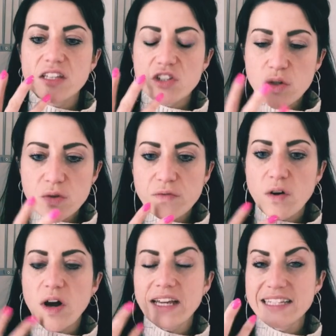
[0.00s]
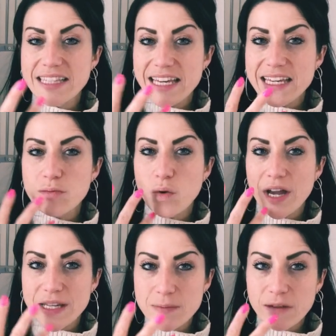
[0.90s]
you find these
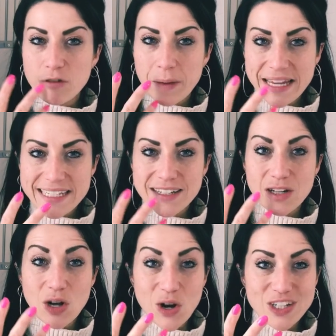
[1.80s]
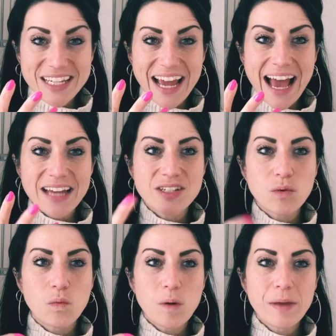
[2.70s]
words being repeated a lot. And
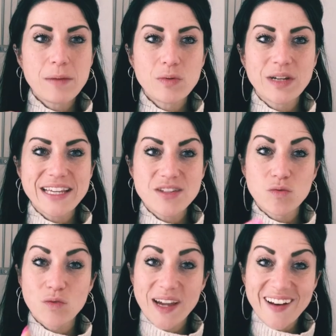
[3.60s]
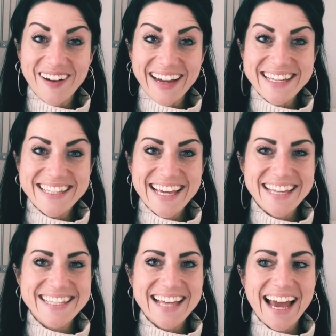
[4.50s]
what people need to realize
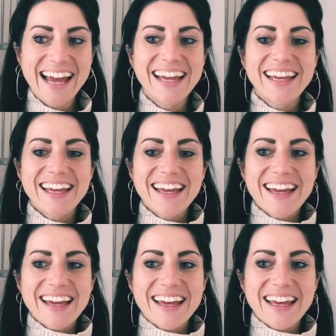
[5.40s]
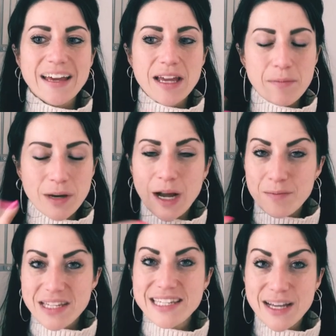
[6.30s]
is that it
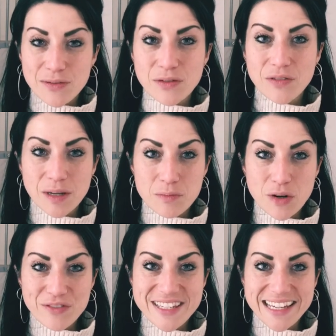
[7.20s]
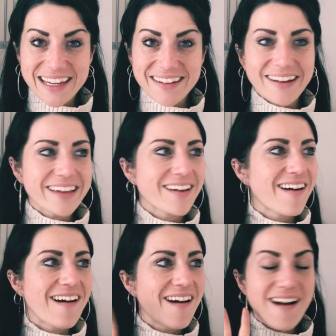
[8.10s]
becomes a self-fulfilling prophecy. Like,
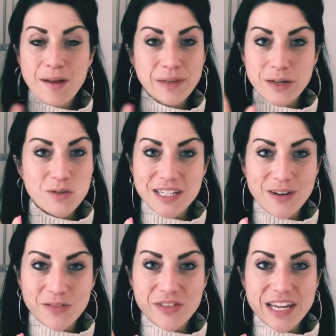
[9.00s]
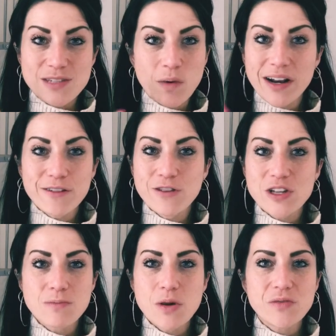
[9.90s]
I'm guilty of this. When I
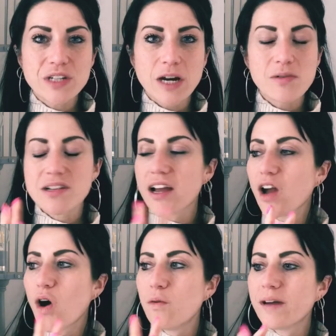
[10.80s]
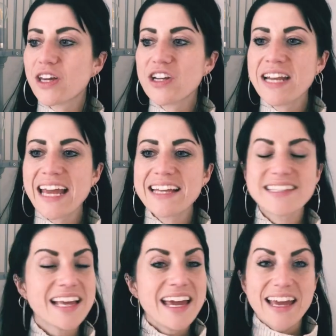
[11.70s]
first moved here, I was like, oh my
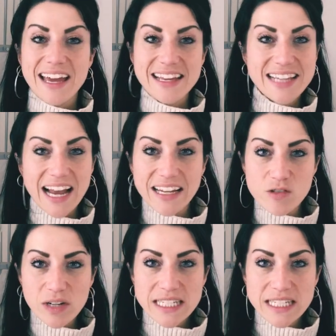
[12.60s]
goodness, Italian is